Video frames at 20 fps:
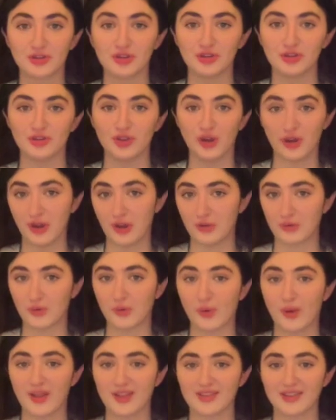John
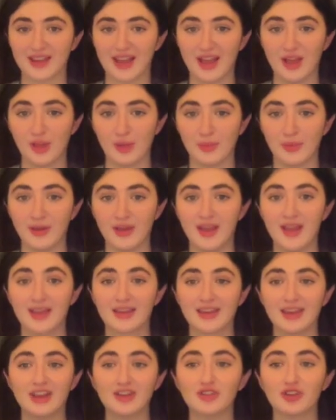requesting help.
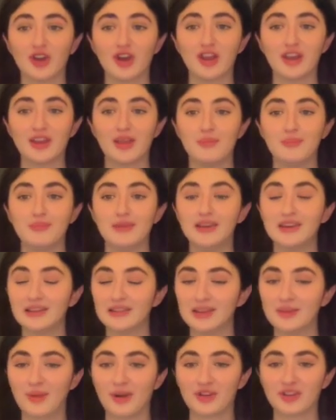King John
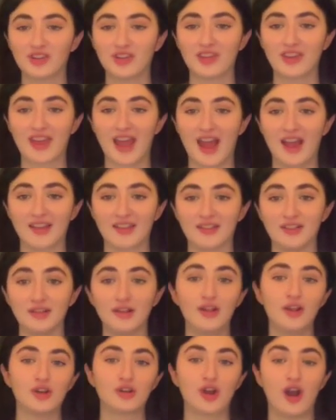immediately marched to the castle,
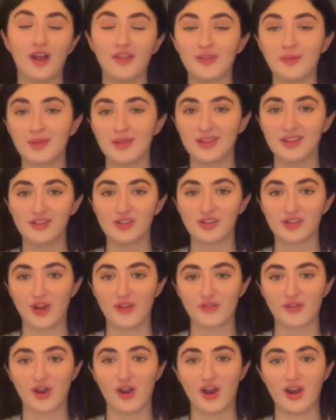caught the besiegers
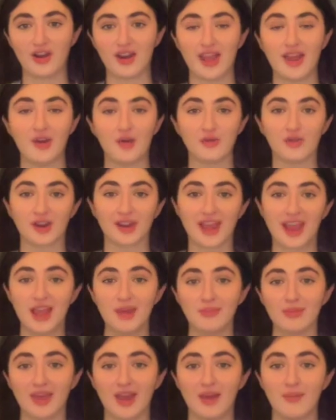off guard, and
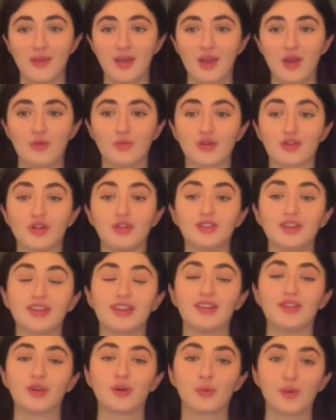overcame them, resulting
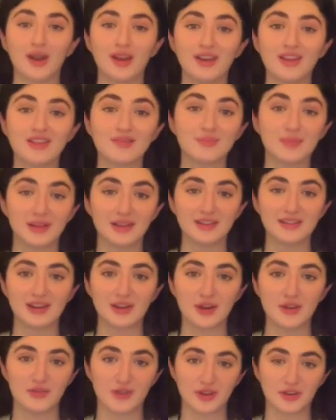in the greatest
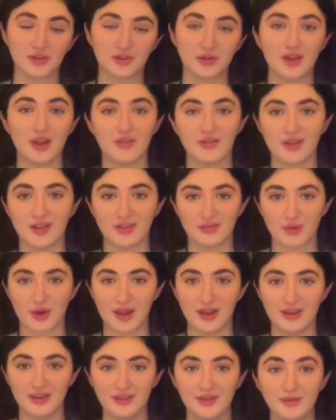military victory of his
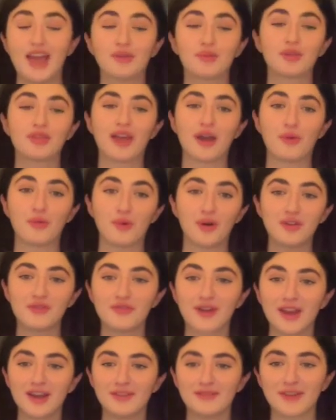reign. And with that one
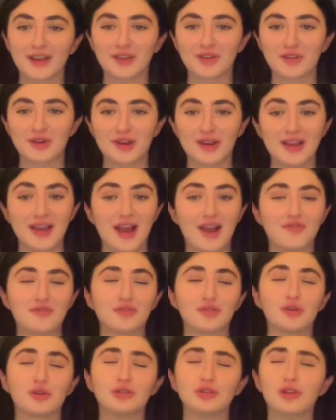final victory,
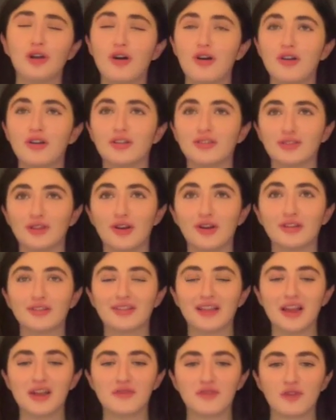after a long, long
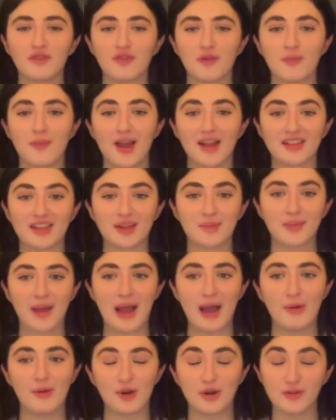life of amassing
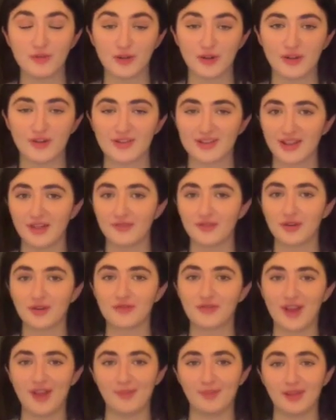power for herself and her
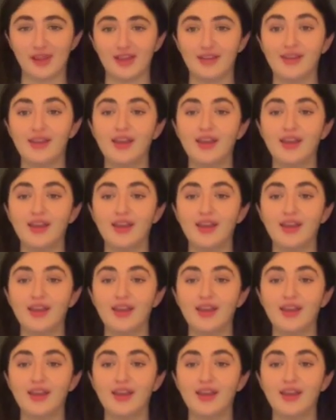family,